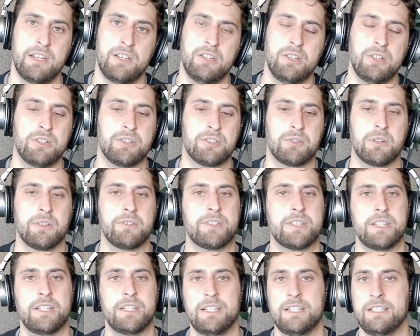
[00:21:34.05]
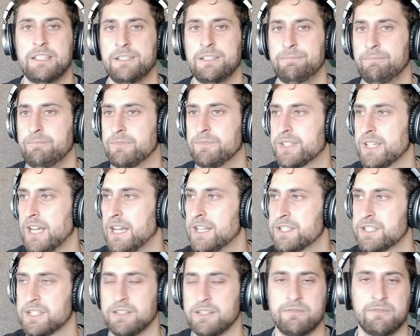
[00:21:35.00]
You can sort of see
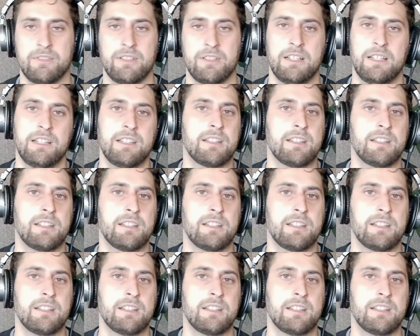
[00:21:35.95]
signs of